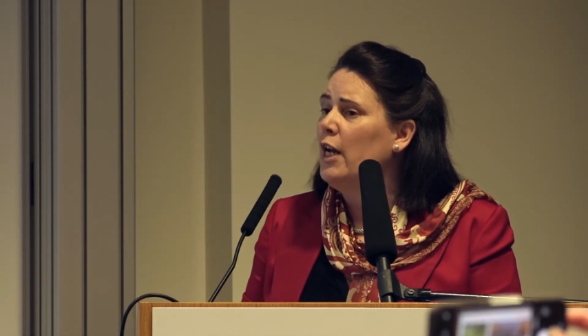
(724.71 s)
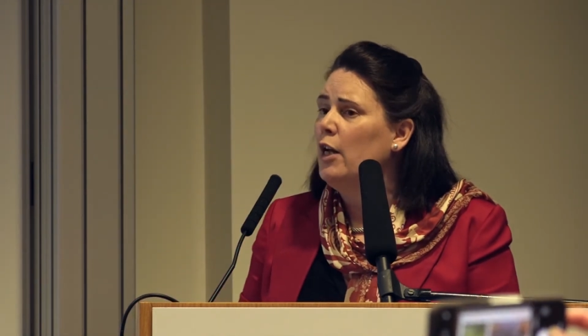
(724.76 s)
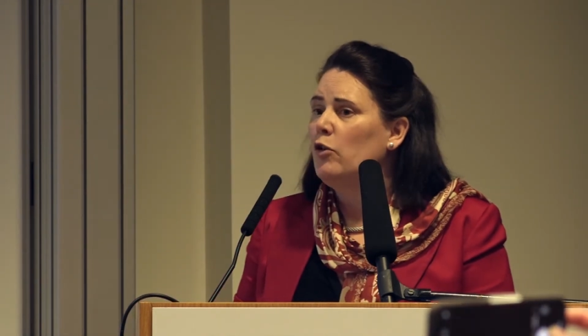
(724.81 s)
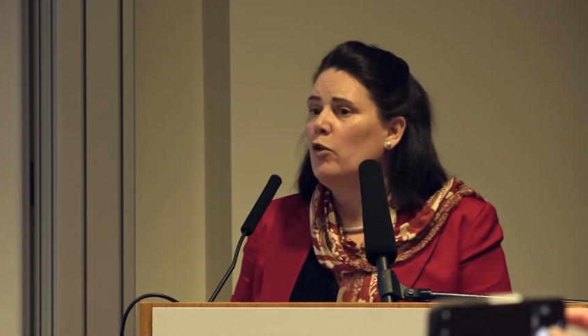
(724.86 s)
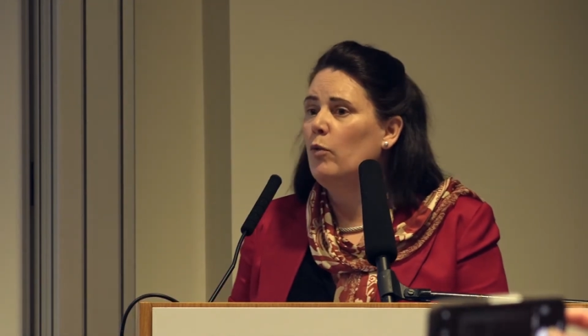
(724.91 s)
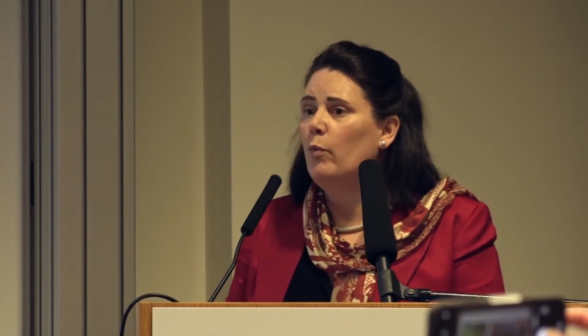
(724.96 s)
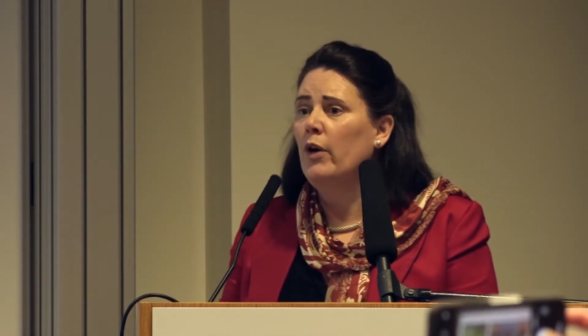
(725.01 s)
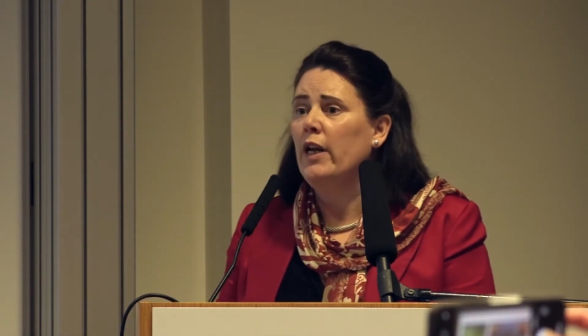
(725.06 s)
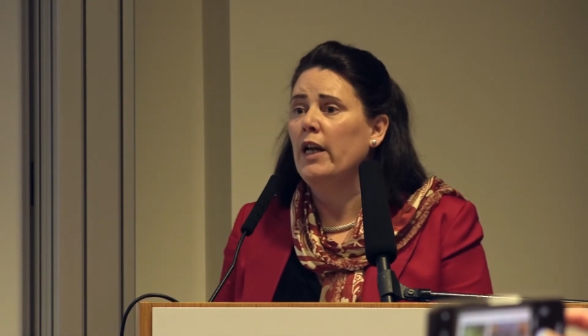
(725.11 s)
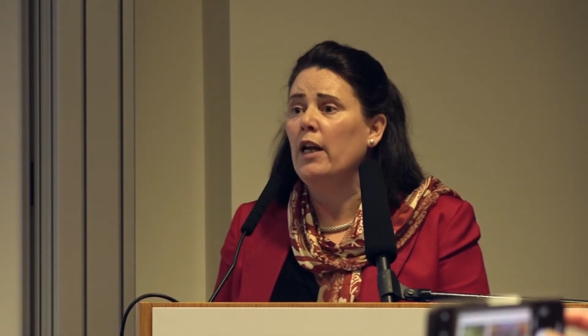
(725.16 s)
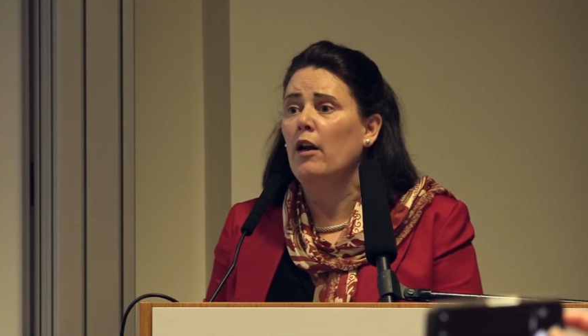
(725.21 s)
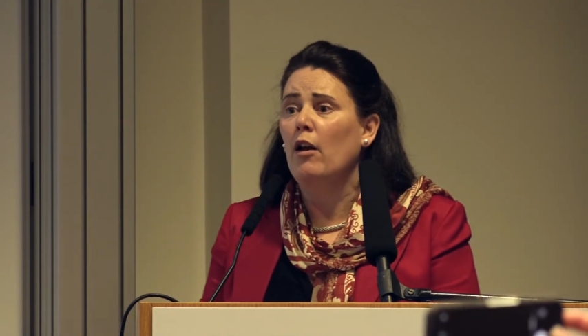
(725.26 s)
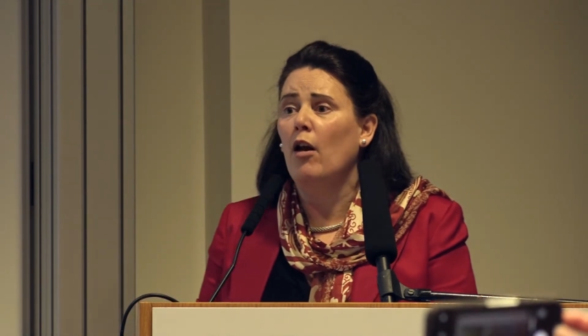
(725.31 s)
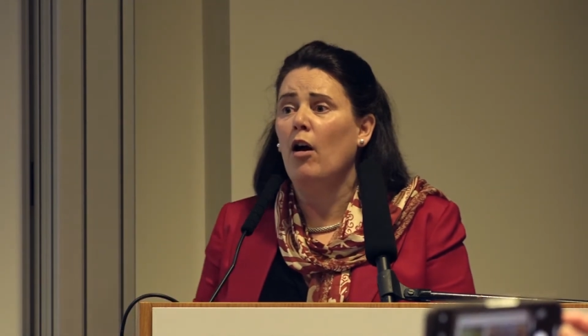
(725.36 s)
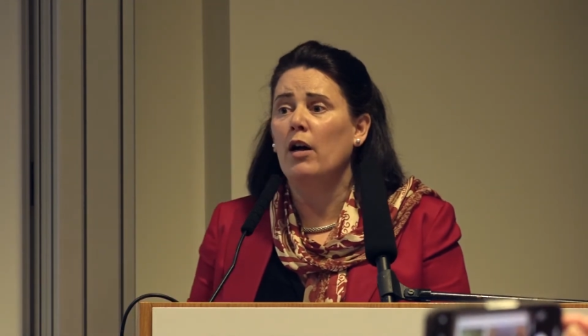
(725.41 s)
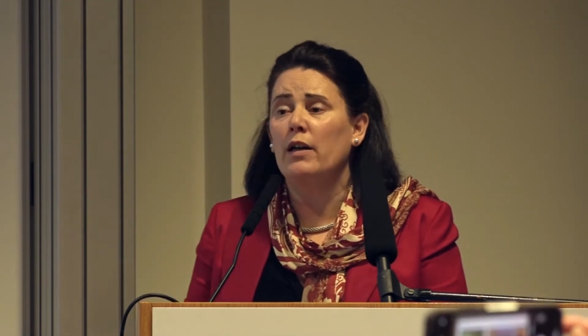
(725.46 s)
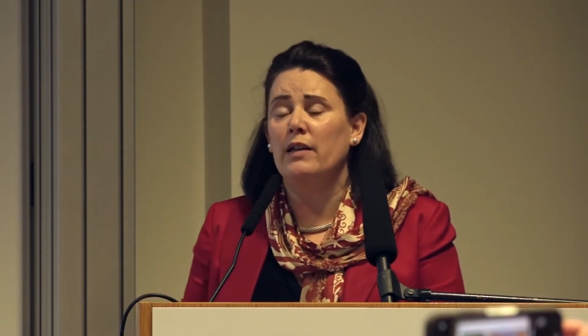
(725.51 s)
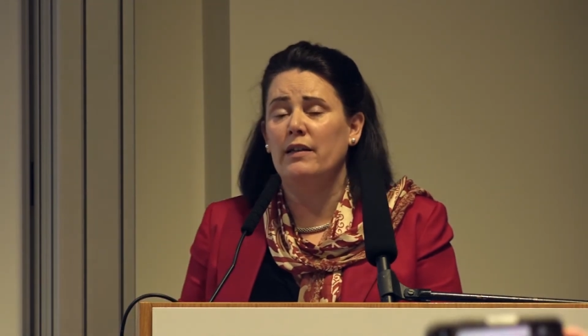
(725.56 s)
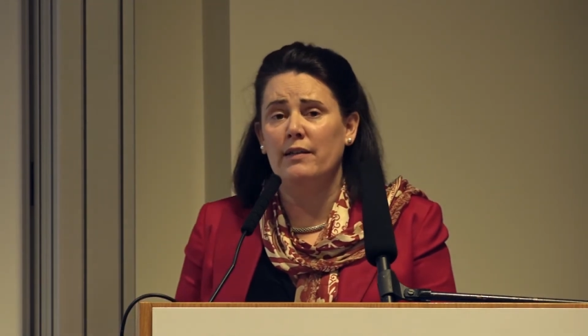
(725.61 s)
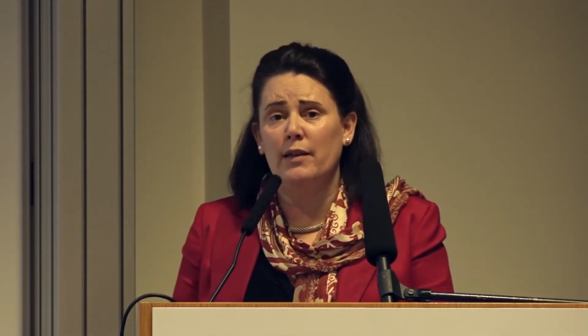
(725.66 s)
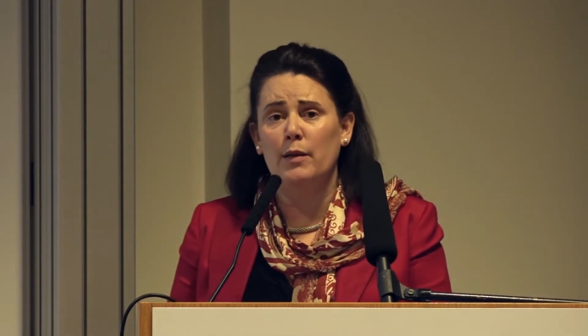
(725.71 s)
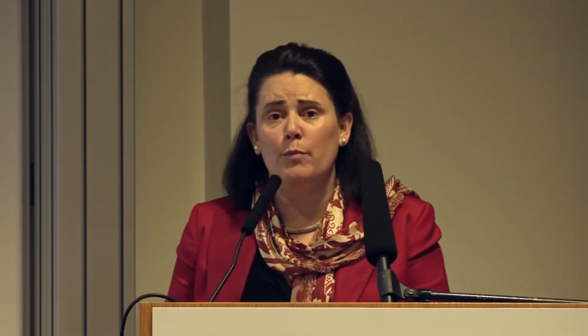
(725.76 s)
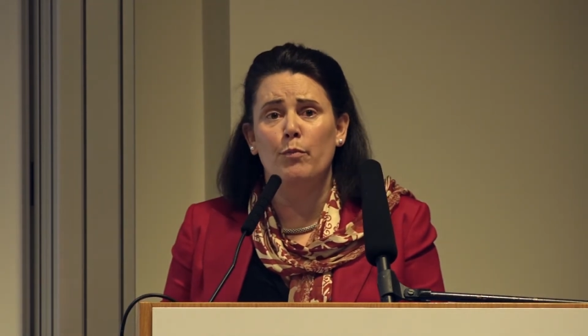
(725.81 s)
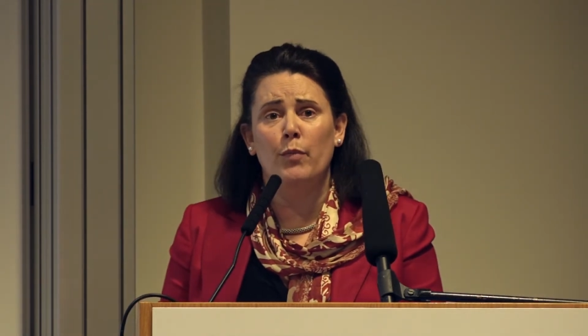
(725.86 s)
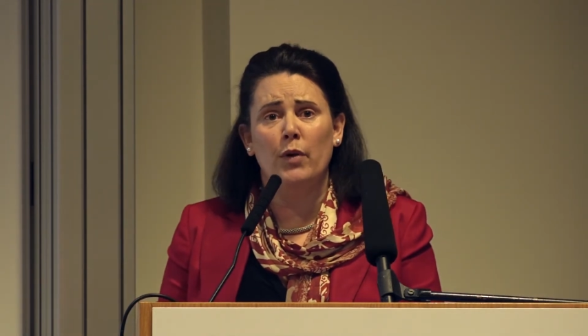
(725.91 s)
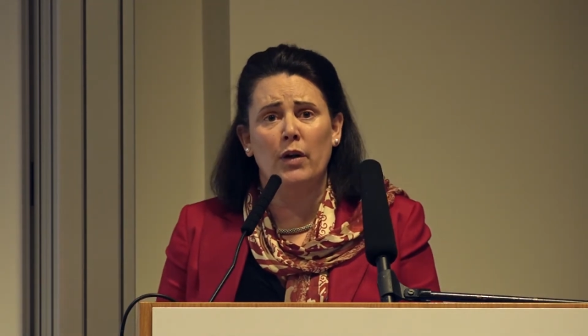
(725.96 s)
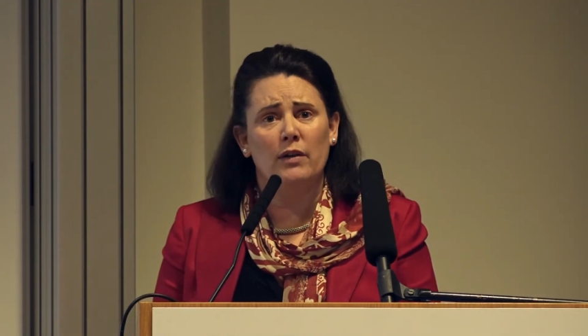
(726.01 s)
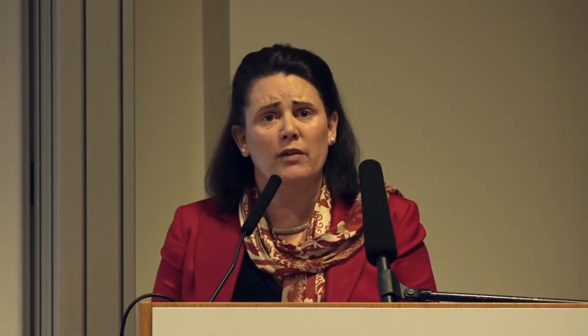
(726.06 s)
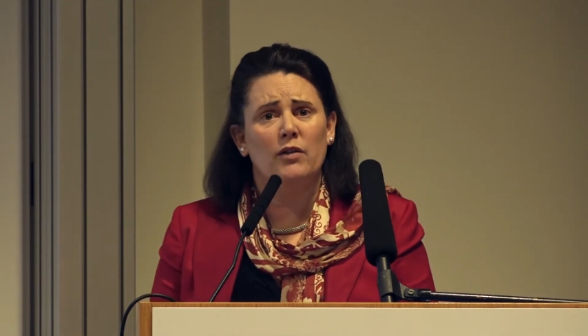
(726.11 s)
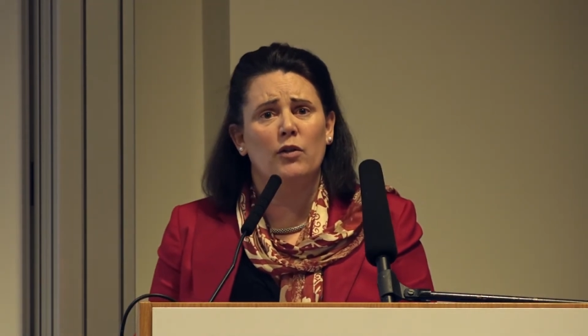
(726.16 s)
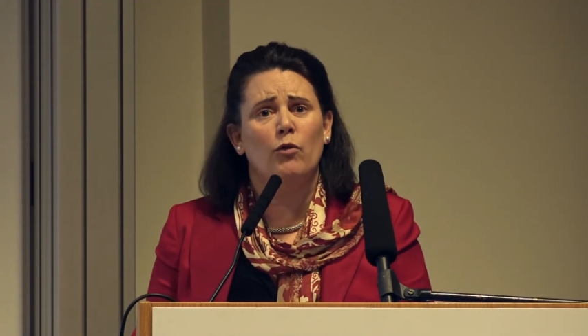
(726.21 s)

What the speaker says: to bring along symbols